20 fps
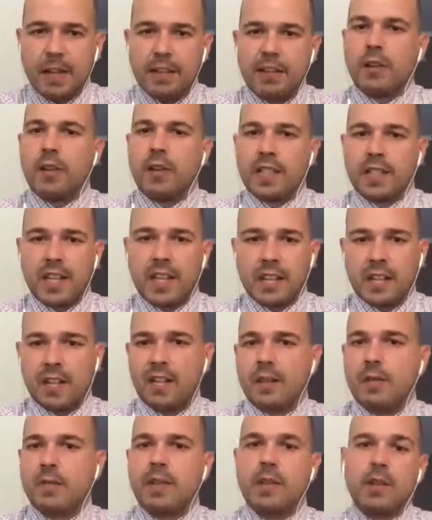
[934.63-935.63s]
Let's get
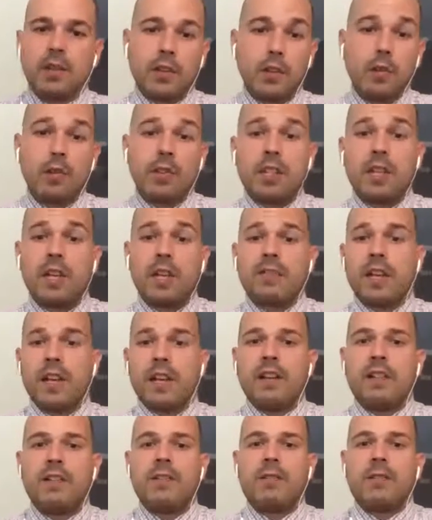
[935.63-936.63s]
the acute stuff
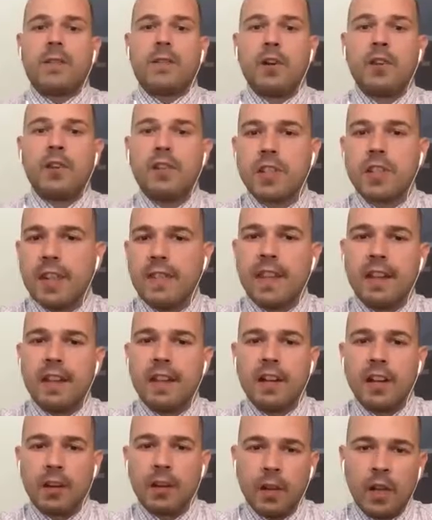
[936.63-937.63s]
done first, and then
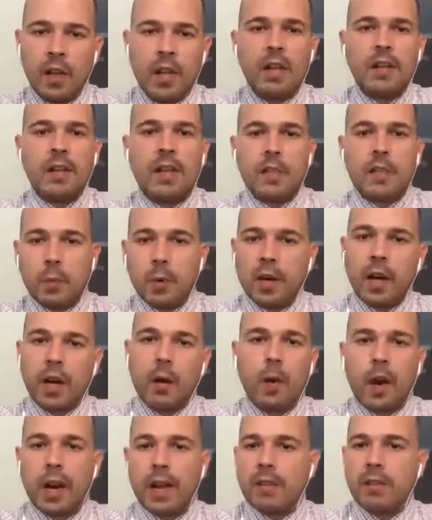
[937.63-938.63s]
let's work our
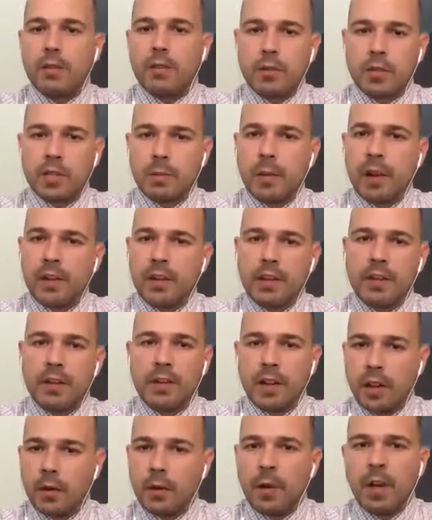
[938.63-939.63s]
way through some other
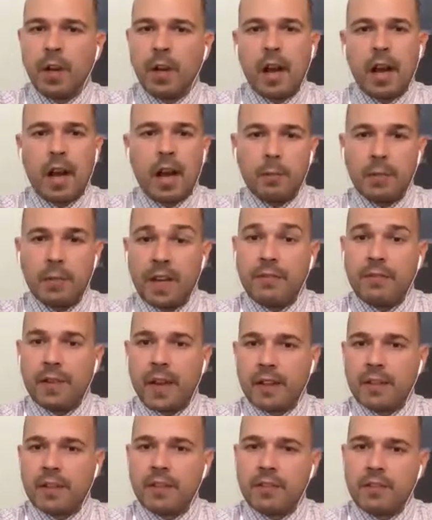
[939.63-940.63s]
life
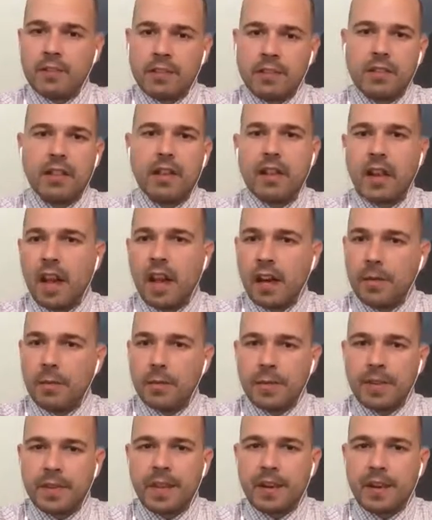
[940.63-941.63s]
factors
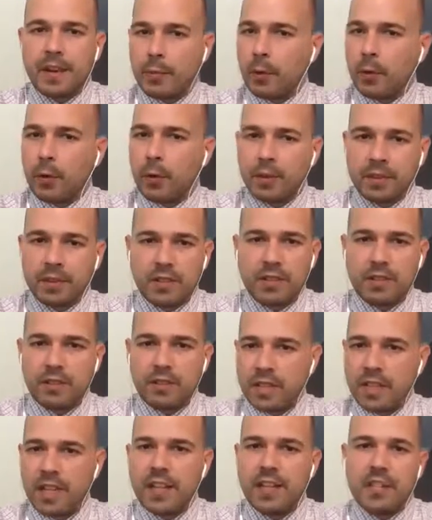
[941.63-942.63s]
that are important
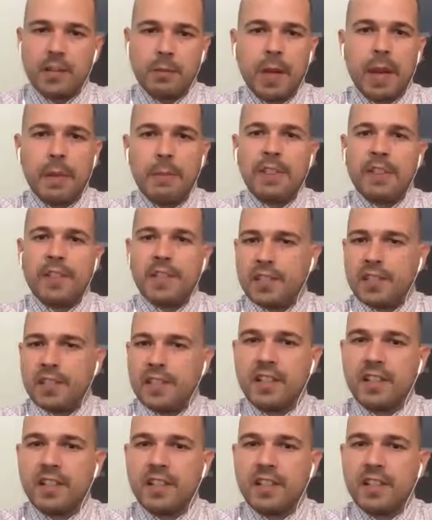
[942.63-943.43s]
to the aging population.